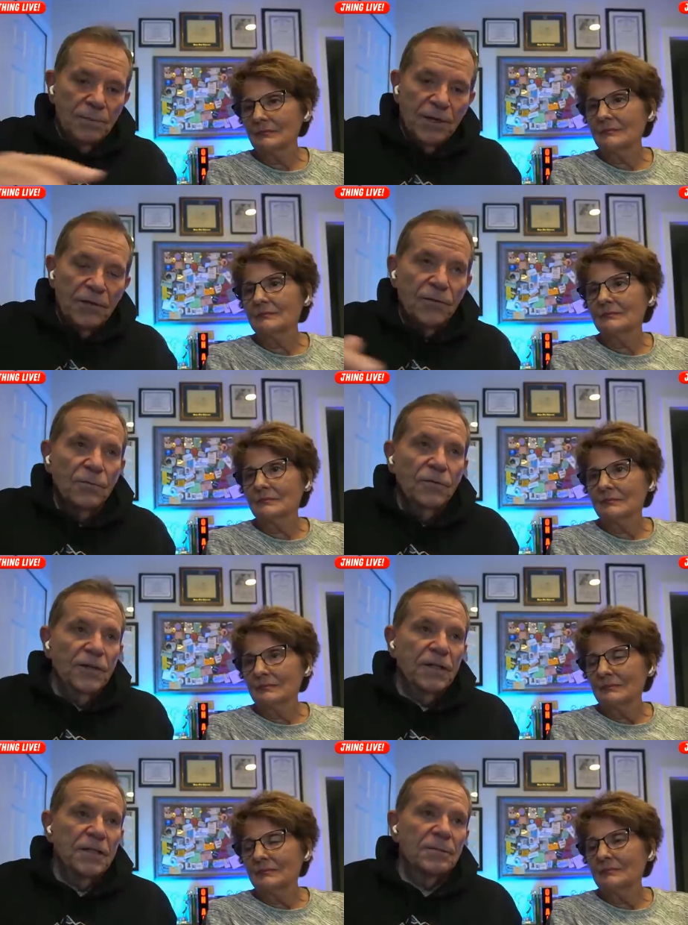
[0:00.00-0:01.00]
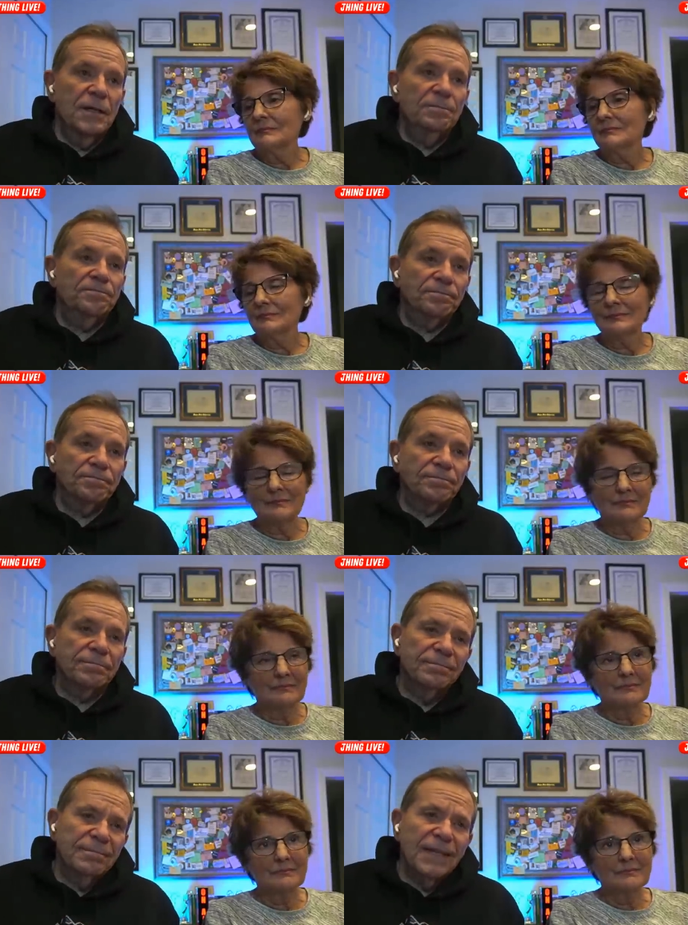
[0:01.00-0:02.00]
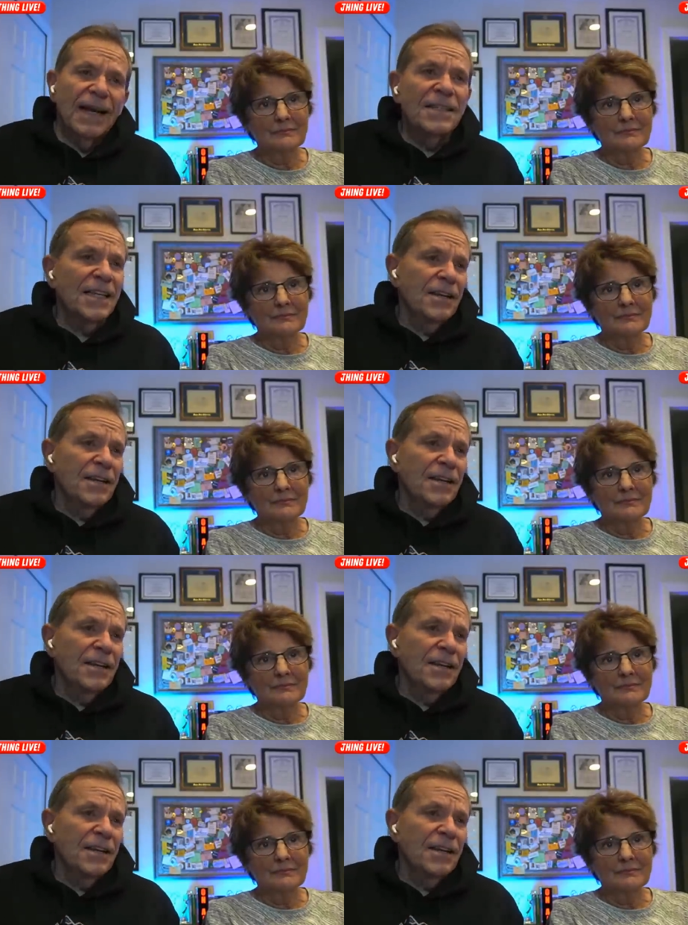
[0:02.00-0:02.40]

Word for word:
Speaker 1: the bigger the roof is. But I'd